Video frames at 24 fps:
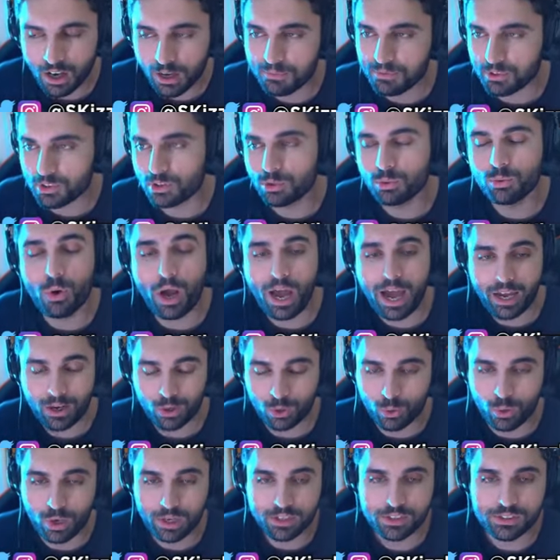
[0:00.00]
Ops 2. I
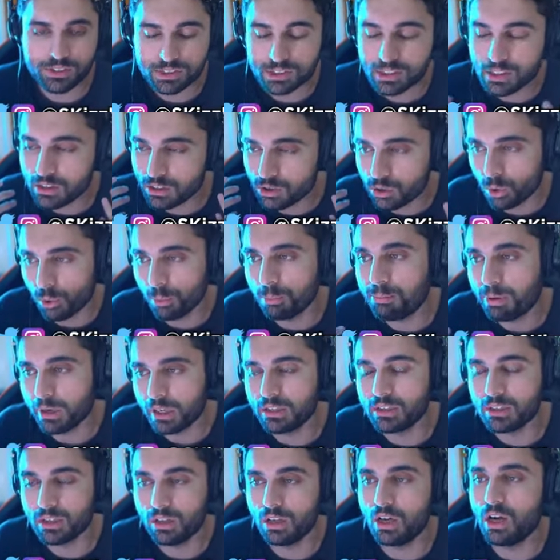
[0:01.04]
don't want to see no
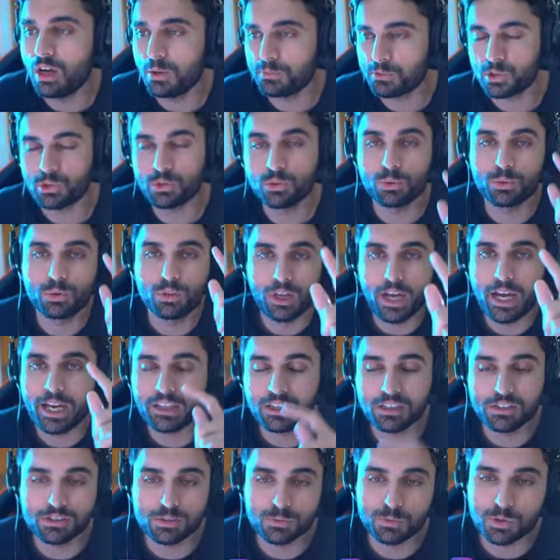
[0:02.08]
Bundle Ops 2.
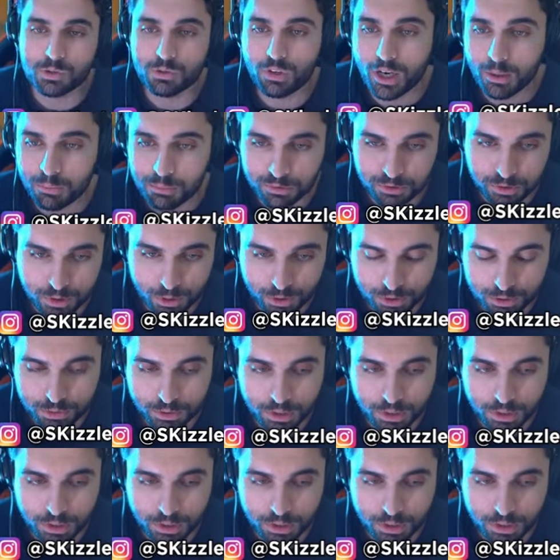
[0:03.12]
Like and subscribe if you